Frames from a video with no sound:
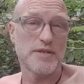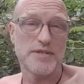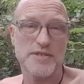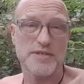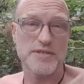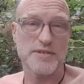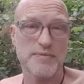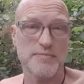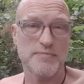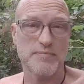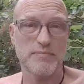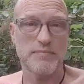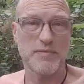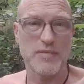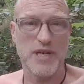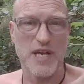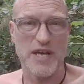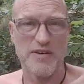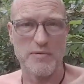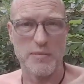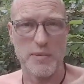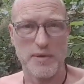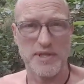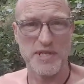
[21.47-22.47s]
It's
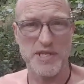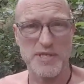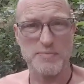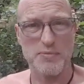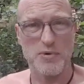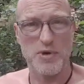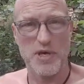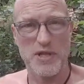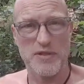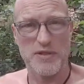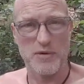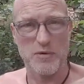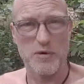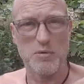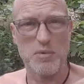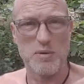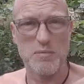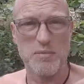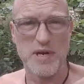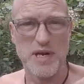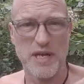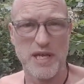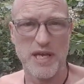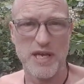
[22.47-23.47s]
inevitable at this point. There will be
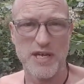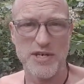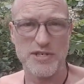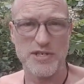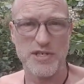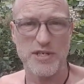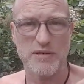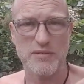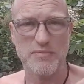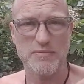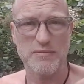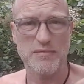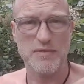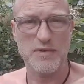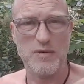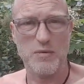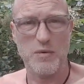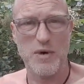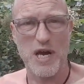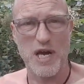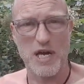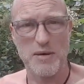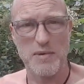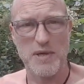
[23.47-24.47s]
mitigation. We're
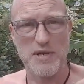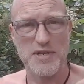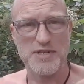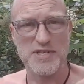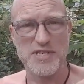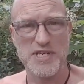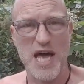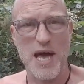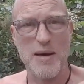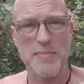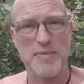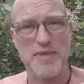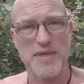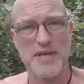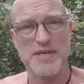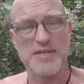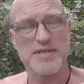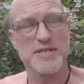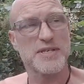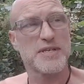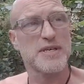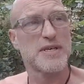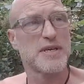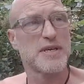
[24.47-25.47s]
not going to be able to stop this.